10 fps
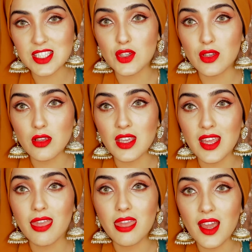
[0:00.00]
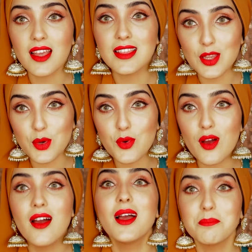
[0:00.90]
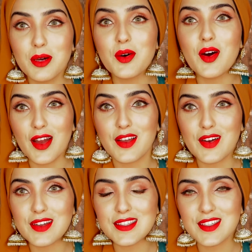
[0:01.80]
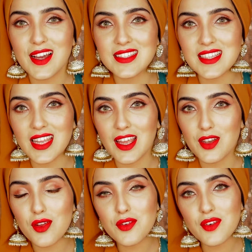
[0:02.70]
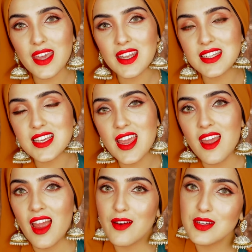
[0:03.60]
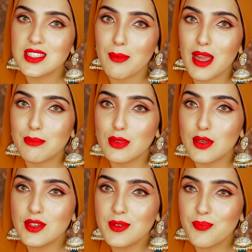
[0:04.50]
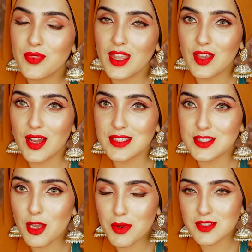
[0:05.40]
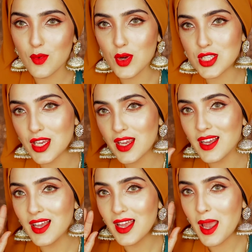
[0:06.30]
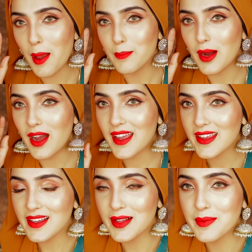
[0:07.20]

hit that little bell icon so you guys can get notified every time I upload. Thank you guys so much for watching. Bye.